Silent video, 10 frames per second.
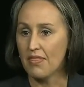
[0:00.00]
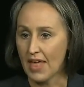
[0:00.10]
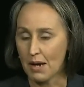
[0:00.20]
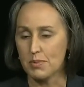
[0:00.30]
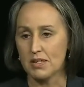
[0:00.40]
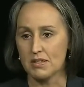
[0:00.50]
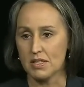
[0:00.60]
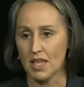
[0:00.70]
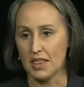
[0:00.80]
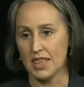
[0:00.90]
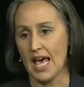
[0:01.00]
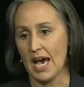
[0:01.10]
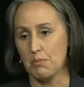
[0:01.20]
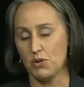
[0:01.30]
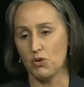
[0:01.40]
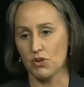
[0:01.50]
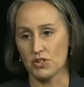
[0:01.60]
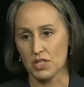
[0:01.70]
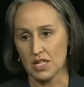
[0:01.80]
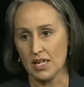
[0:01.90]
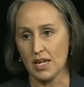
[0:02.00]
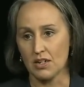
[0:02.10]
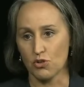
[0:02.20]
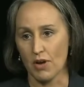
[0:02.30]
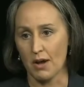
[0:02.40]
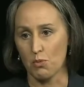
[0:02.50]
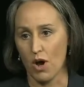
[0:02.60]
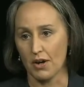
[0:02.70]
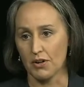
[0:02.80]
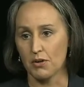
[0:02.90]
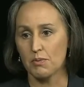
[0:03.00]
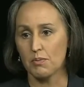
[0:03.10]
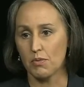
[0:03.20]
That means that that manure is leaking into groundwater,